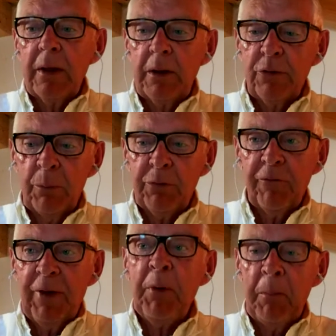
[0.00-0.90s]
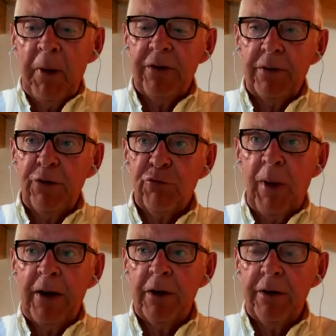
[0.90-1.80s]
in terms of implementing the
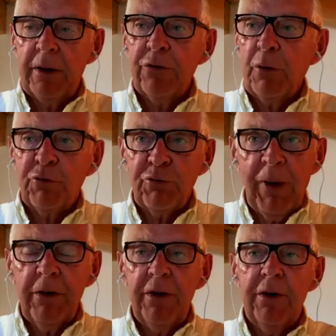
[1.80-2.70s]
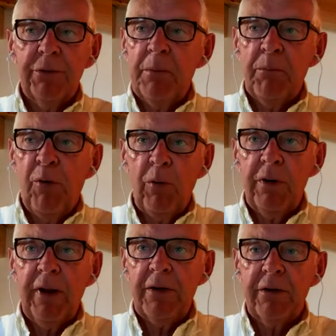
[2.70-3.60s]
strategy. So strategy is
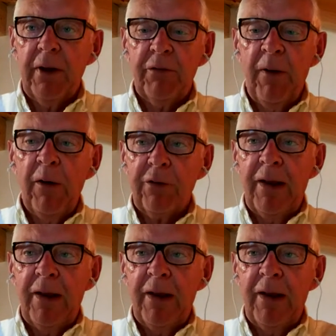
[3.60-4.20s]
important at various